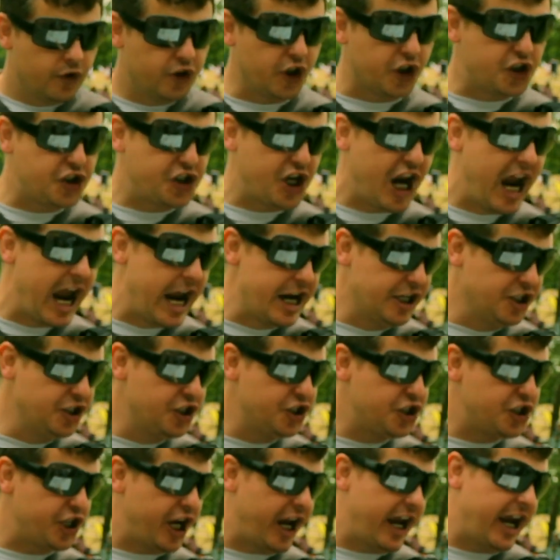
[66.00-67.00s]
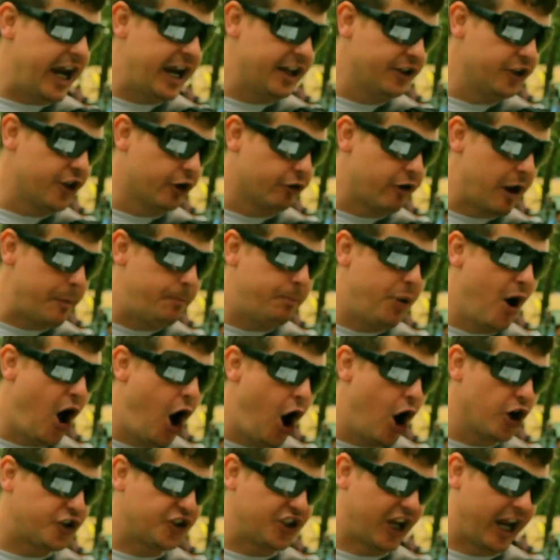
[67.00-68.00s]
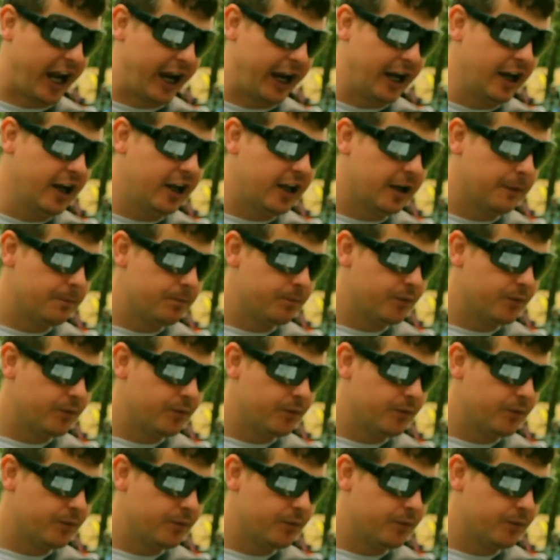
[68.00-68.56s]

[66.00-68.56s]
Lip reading: The change in the reporting